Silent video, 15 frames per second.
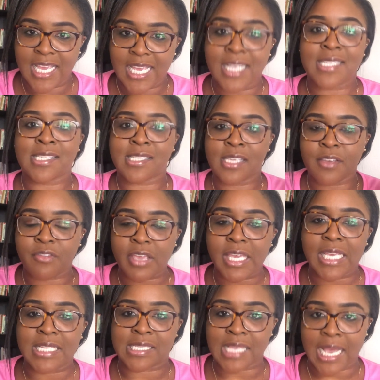is giving
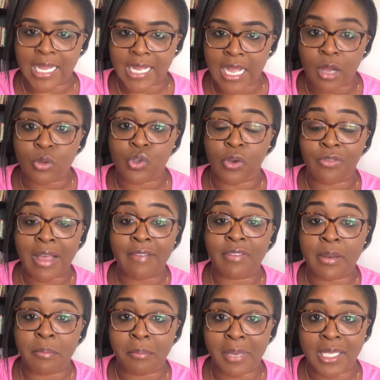his account of
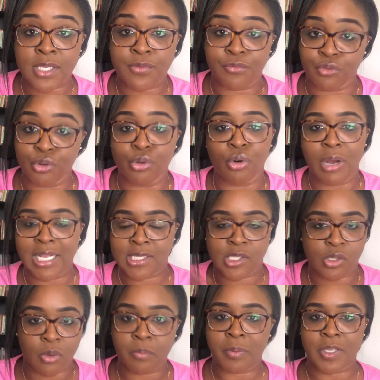having met Furo at
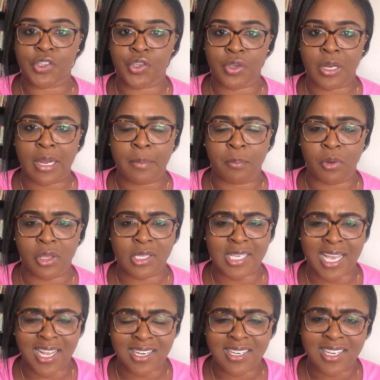some particular point,
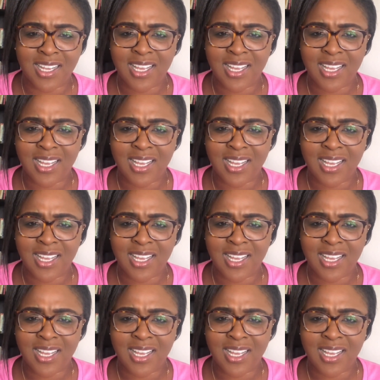and